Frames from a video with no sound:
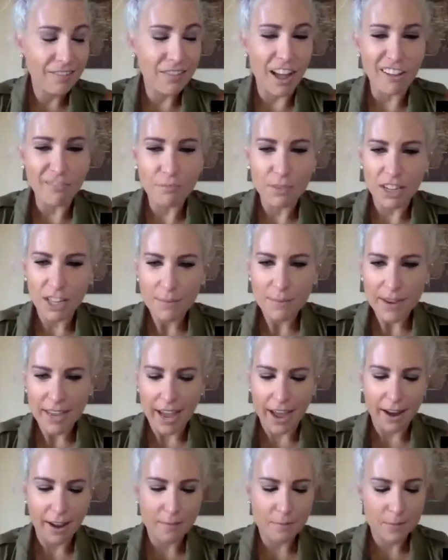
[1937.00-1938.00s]
love Molly
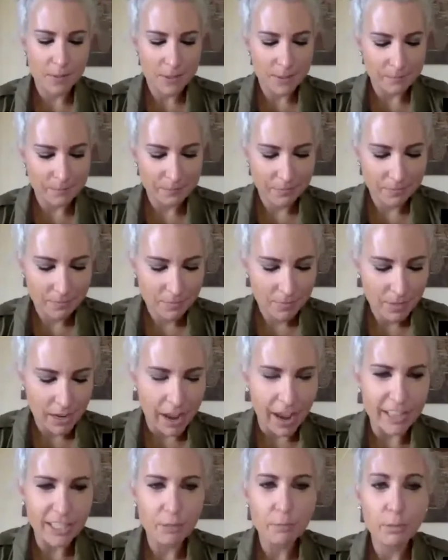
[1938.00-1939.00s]
McAdams.
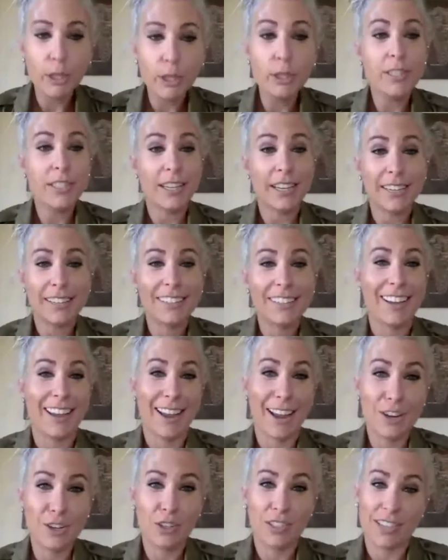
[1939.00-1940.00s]
As a person
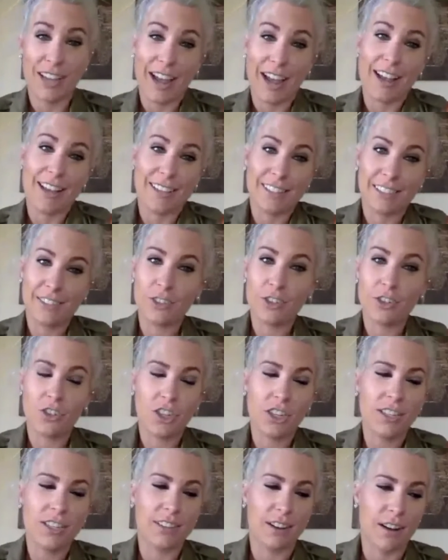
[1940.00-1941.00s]
and just as
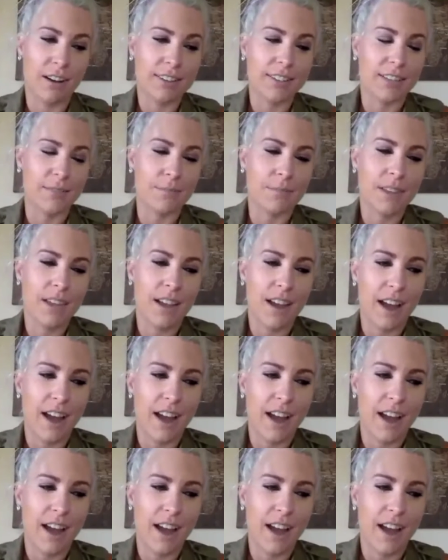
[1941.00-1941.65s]
she's awesome.